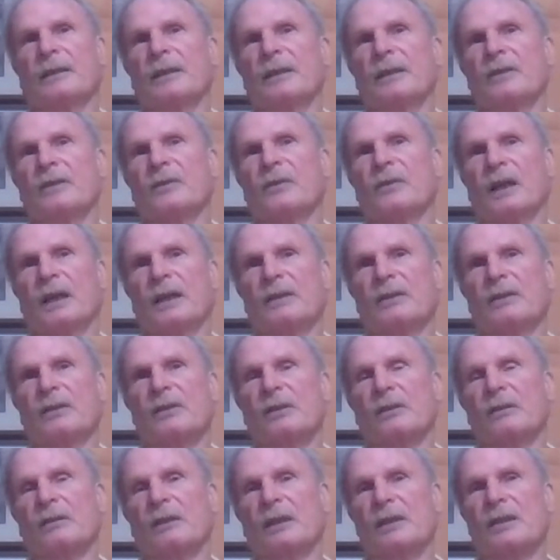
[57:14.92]
these
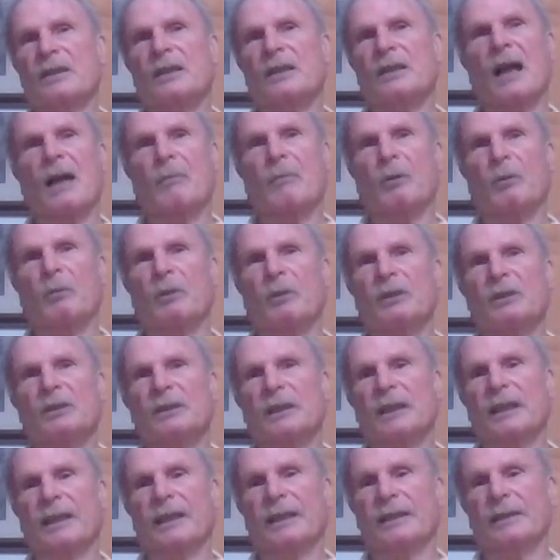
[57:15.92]
fires are
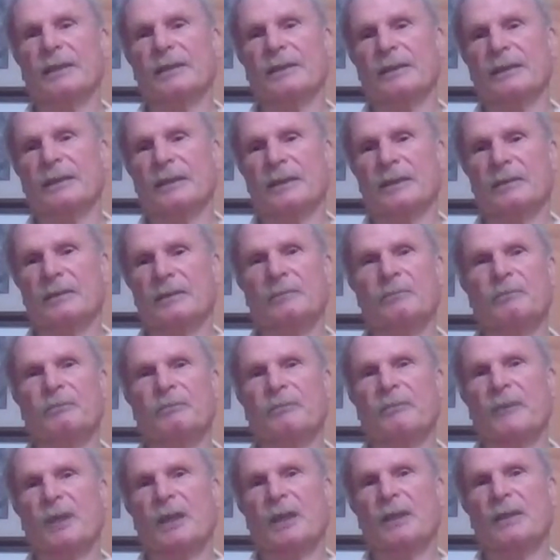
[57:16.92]
unstoppable, and
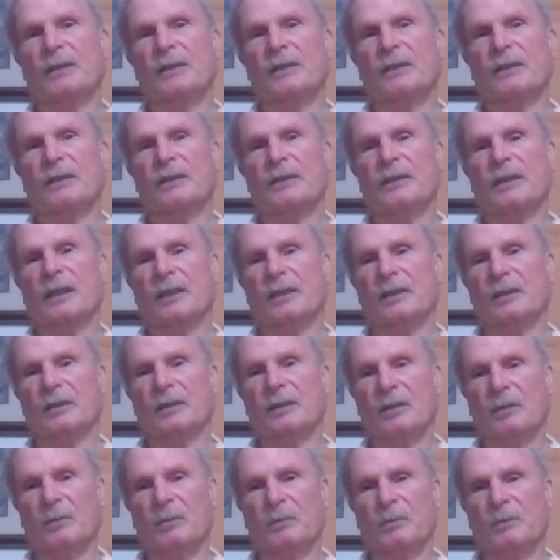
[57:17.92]
you just got
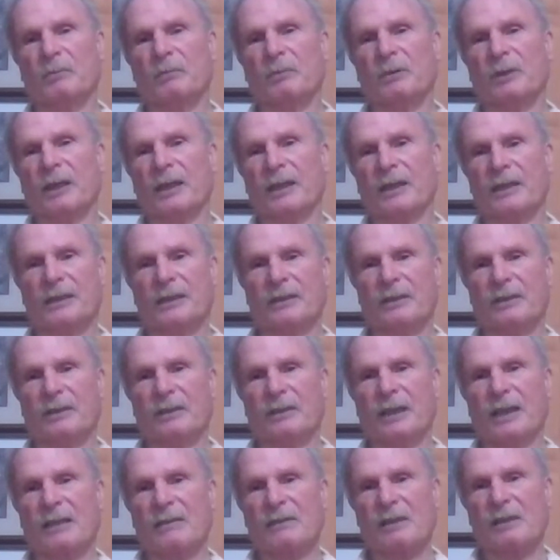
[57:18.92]
to hope and pray that
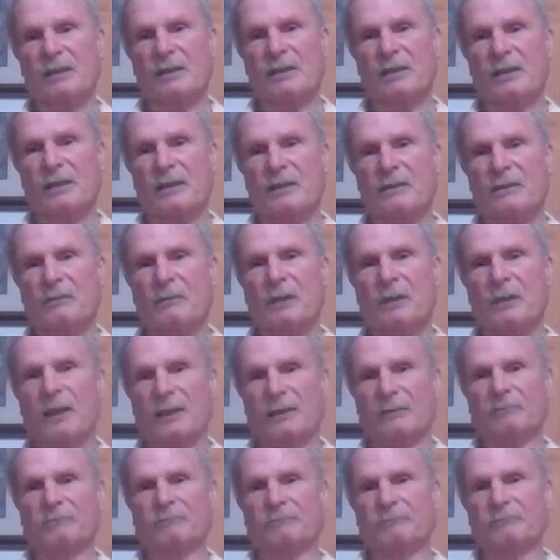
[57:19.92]
your house isn't in the
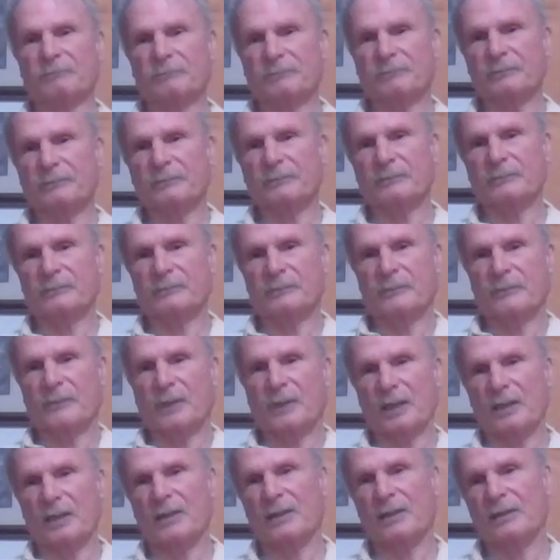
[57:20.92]
way.
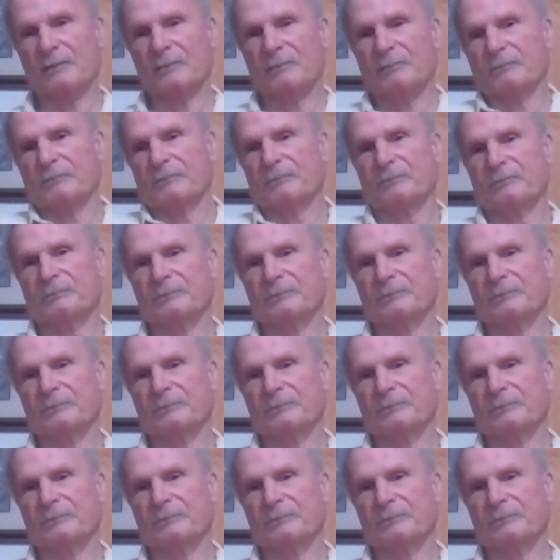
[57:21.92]
So.